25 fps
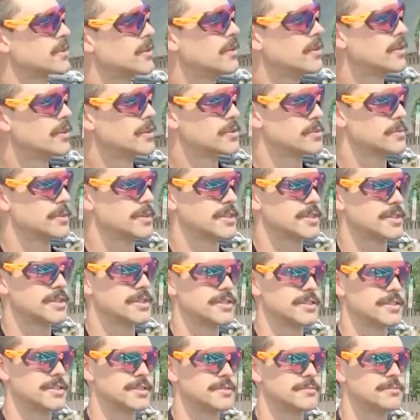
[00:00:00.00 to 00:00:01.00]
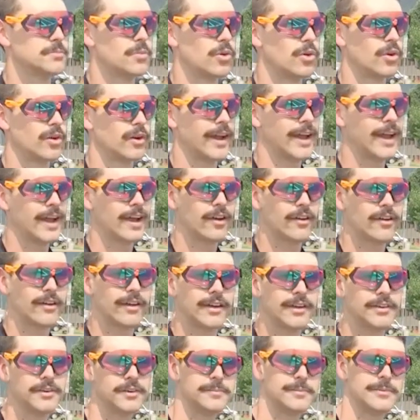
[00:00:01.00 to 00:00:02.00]
Gulch, which is more
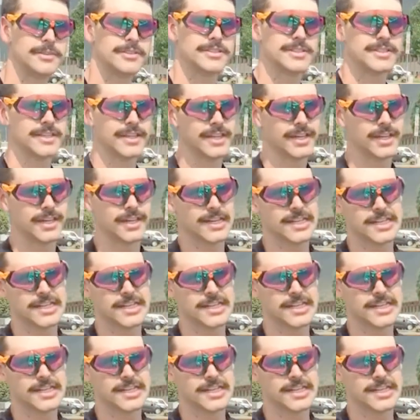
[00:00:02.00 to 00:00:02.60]
arid, almost like